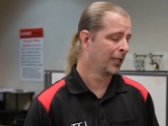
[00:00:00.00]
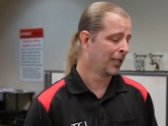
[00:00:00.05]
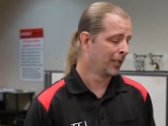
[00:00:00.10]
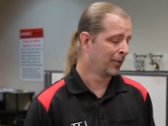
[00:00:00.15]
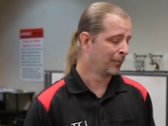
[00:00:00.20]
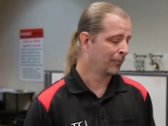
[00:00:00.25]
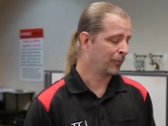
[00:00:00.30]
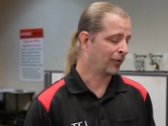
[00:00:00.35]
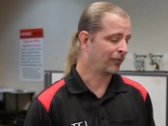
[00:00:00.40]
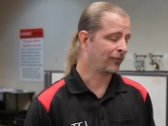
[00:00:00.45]

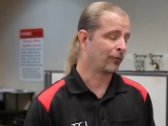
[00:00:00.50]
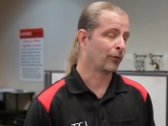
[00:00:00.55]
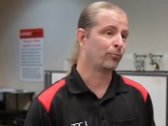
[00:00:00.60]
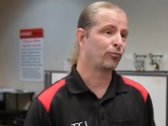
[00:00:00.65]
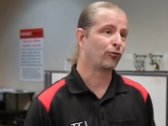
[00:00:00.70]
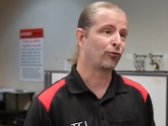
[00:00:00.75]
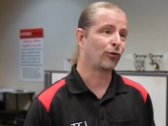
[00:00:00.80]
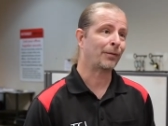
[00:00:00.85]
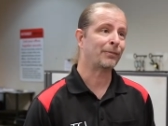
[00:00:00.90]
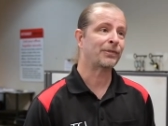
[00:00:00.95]
But for
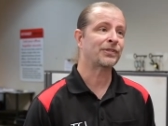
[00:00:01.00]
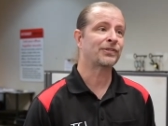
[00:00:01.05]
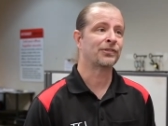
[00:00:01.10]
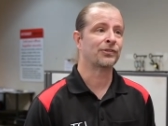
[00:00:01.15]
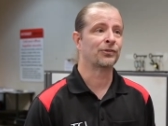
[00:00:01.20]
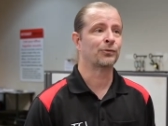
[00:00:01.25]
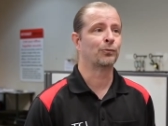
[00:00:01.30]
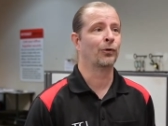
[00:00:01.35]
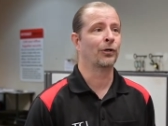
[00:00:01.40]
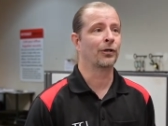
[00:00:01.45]

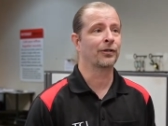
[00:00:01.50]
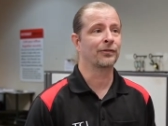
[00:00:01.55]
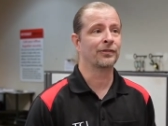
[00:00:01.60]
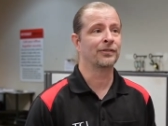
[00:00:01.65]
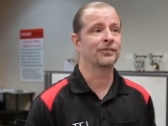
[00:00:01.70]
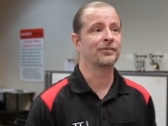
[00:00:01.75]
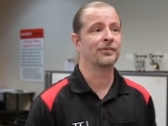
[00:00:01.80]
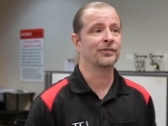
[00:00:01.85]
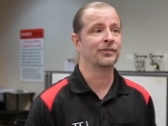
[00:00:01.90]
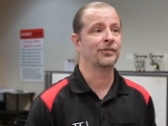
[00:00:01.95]
premises work,
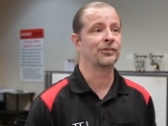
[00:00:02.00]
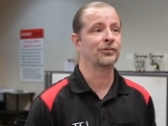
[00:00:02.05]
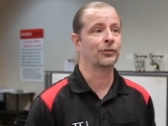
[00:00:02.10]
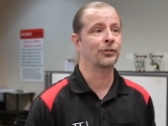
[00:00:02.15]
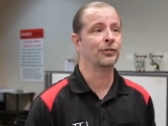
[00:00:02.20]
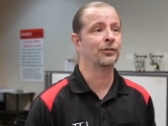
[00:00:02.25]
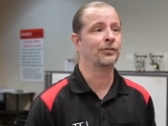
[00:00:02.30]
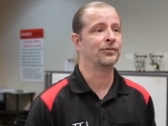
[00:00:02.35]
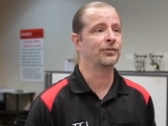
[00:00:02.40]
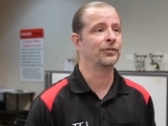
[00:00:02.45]
this is as
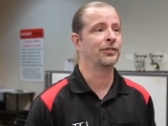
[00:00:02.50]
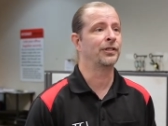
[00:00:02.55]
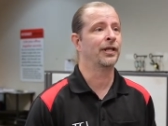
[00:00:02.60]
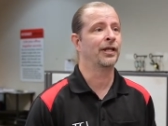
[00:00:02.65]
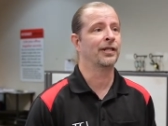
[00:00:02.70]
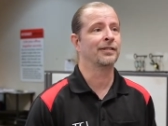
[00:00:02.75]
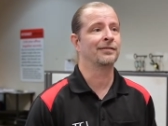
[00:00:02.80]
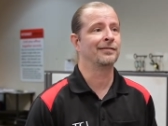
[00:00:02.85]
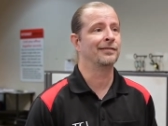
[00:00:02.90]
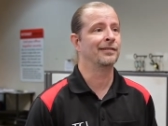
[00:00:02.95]
good as it
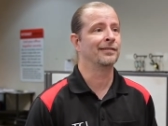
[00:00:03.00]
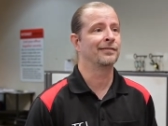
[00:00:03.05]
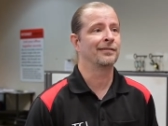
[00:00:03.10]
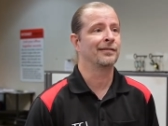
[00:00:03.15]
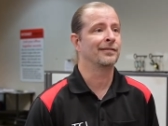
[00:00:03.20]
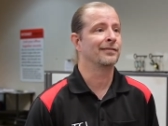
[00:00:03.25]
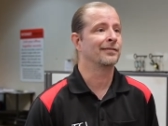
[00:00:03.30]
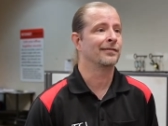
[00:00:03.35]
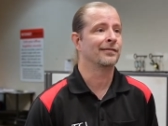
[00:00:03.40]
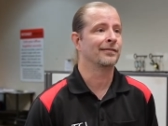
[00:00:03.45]
gets.
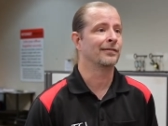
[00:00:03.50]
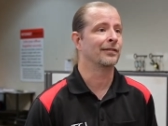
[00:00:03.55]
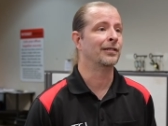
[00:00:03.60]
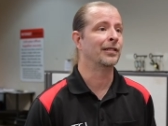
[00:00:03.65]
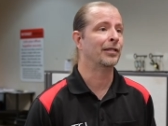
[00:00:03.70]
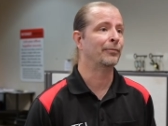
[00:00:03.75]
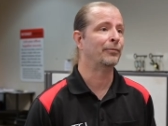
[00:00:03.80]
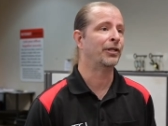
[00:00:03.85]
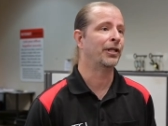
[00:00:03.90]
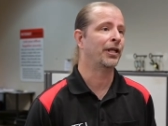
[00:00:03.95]
Distance is
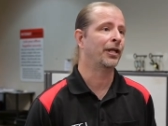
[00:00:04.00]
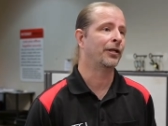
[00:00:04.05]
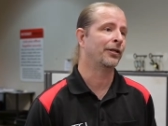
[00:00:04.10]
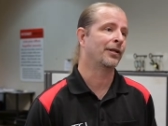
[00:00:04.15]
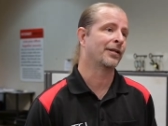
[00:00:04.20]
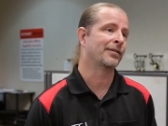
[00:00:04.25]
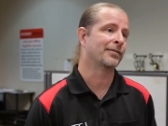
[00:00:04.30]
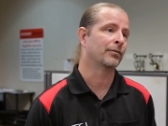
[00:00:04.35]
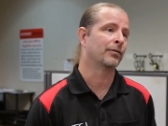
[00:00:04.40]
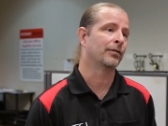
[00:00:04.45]

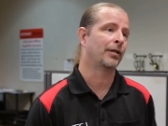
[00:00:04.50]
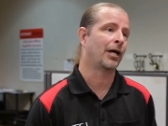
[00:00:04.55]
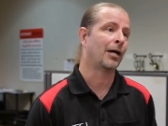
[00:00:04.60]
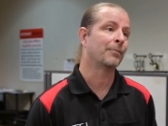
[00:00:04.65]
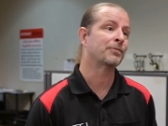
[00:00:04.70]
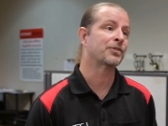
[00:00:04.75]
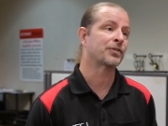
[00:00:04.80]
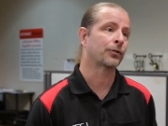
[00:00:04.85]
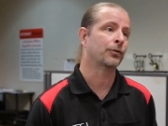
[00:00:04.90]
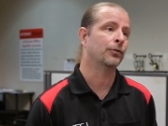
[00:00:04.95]
eliminated as an
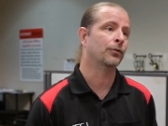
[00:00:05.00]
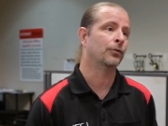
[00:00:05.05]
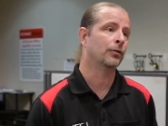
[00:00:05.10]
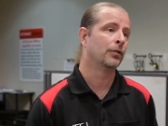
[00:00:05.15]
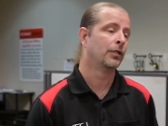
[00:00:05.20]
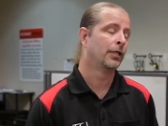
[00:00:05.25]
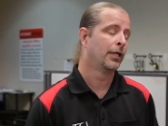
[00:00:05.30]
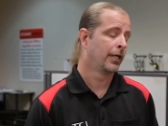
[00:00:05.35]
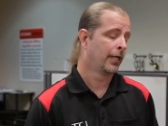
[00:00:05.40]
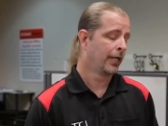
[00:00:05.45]
obstacle.
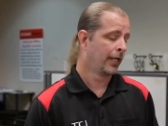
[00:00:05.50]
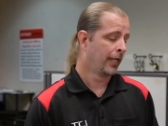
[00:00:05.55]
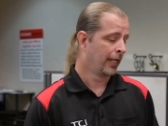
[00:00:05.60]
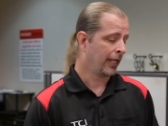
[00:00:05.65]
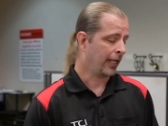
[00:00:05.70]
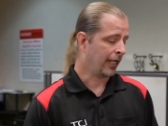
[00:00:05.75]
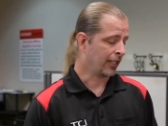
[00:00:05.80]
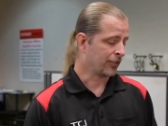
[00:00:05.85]
And